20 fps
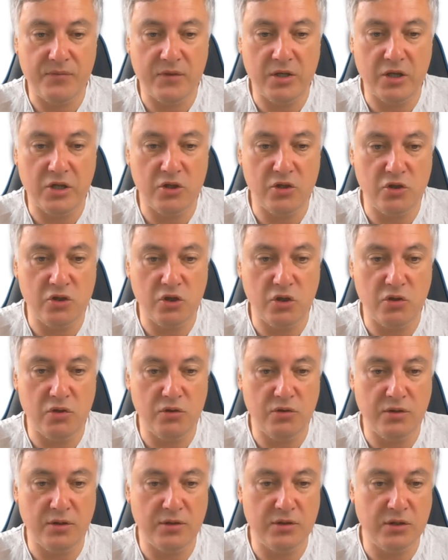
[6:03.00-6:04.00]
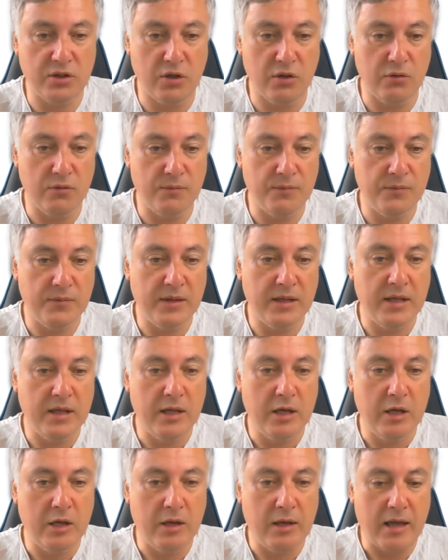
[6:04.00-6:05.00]
You can choose the two.
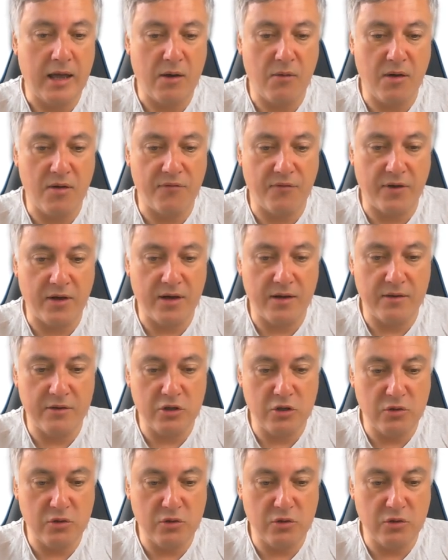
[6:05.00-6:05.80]
However,